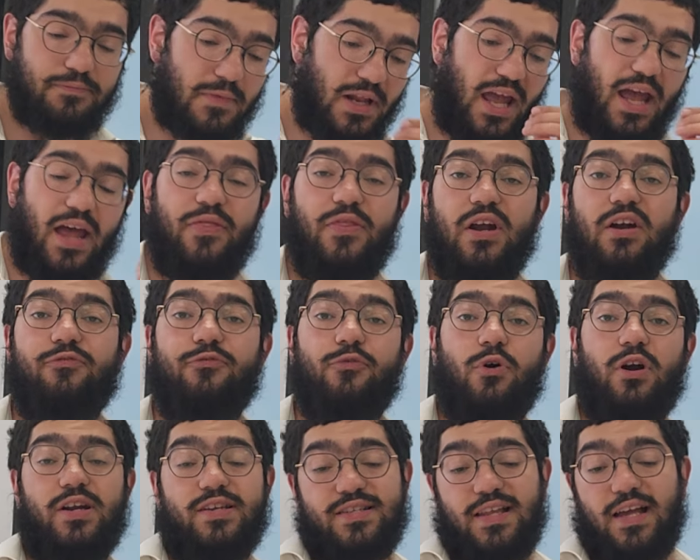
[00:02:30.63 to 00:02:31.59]
And
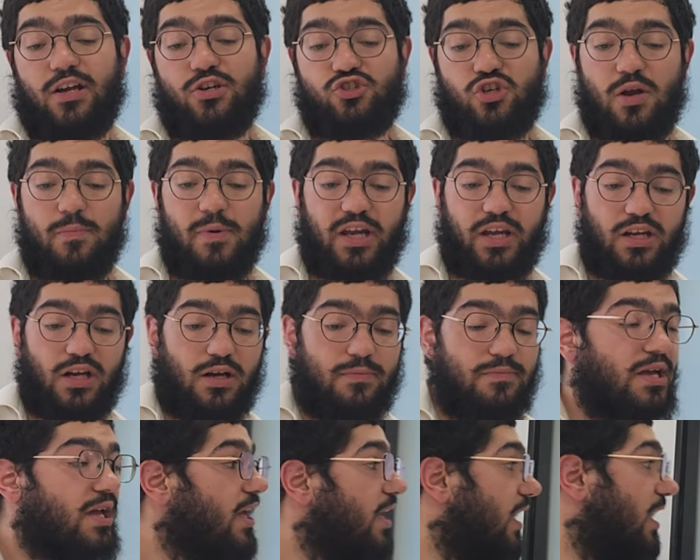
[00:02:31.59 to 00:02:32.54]
therefore, he's like a shomer
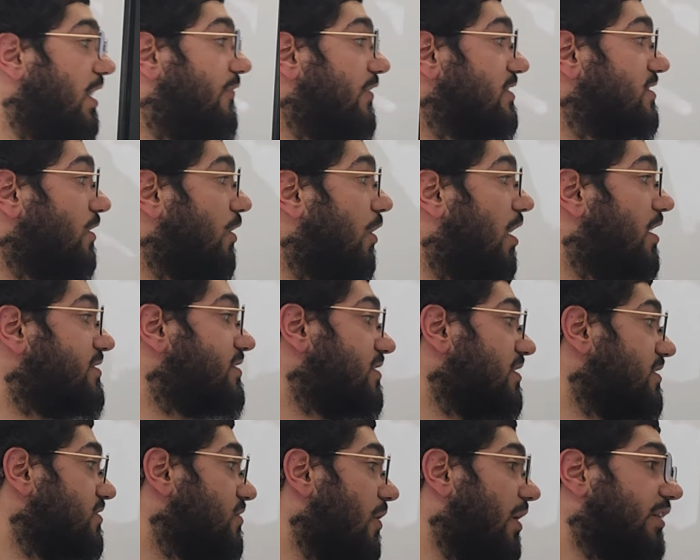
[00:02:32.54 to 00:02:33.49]
chinam. If it's lost,
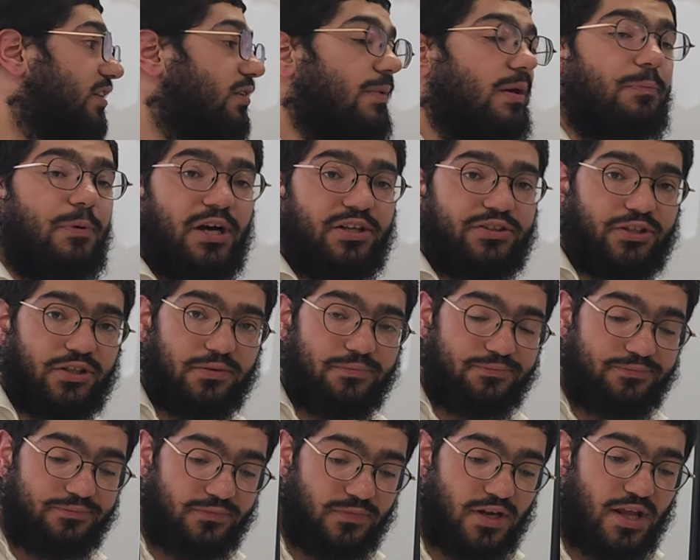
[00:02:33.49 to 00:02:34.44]
he's going to be potter.
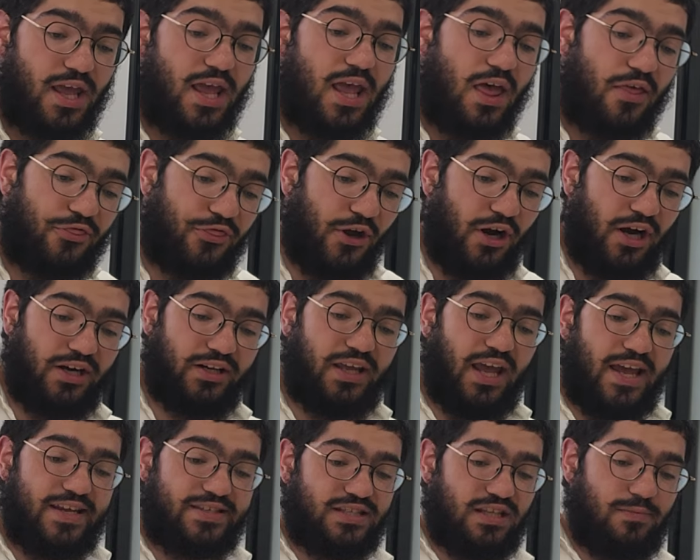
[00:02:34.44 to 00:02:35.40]
Third
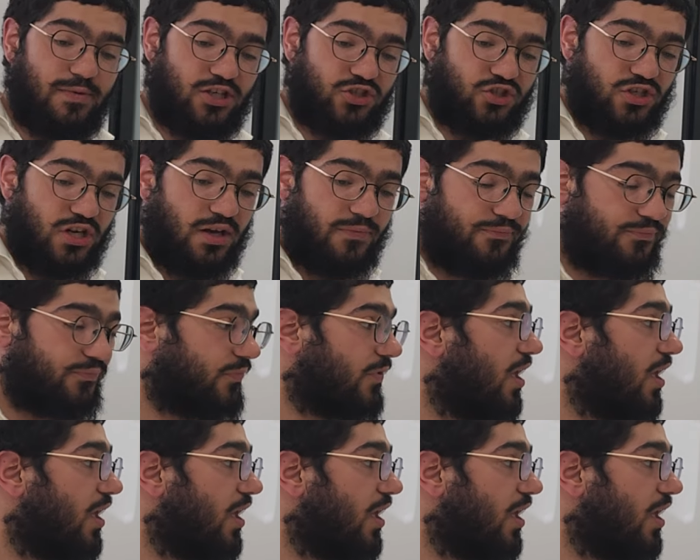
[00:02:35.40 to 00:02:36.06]
case in the Mishnah.